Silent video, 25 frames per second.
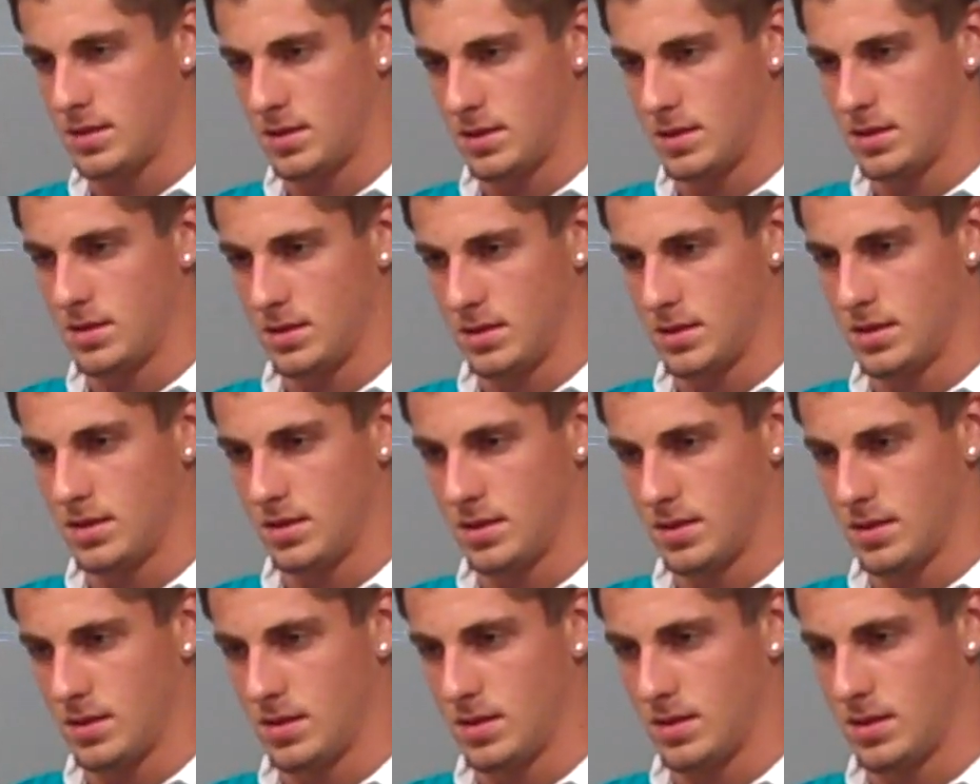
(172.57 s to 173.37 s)

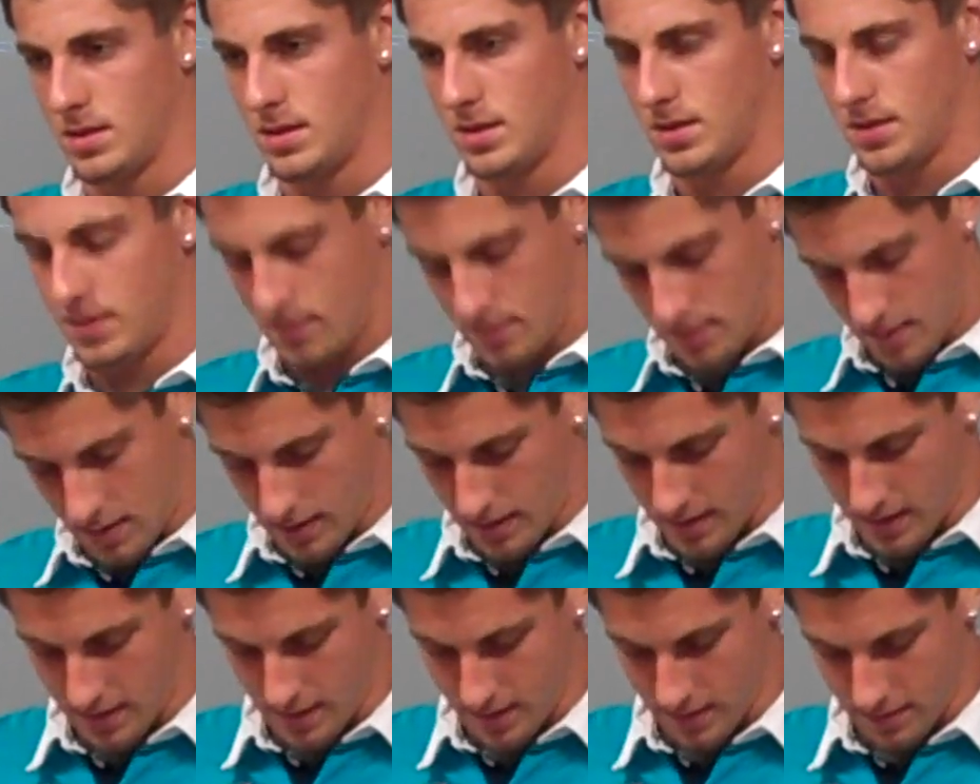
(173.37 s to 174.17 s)

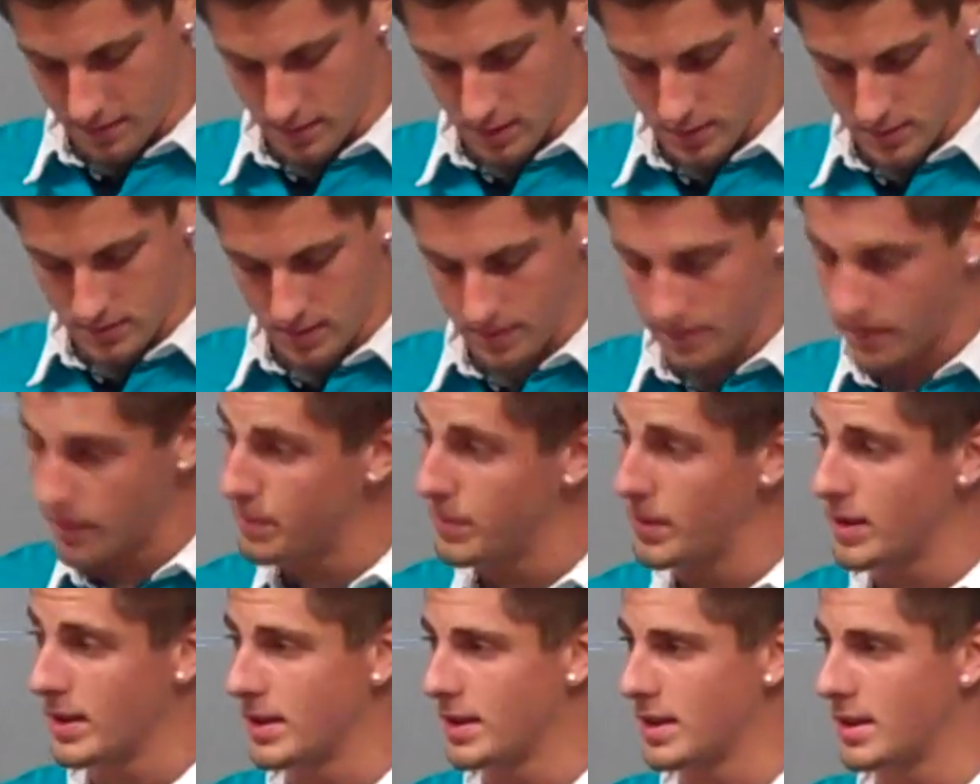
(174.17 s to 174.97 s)
You know, first off
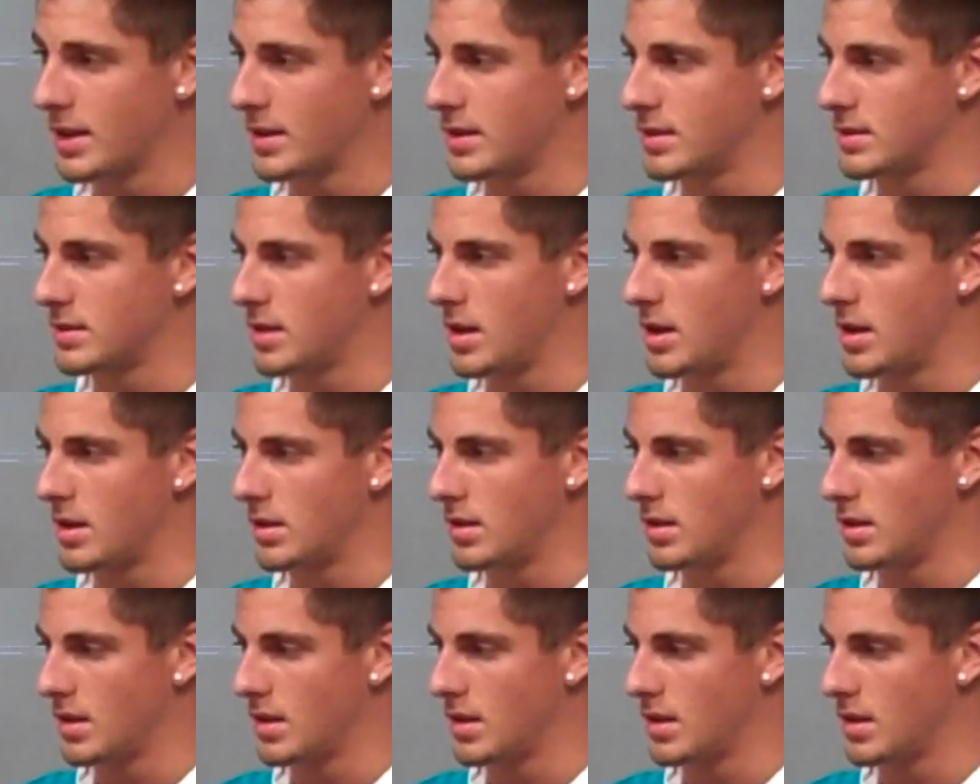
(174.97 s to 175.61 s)
the whole camp, so.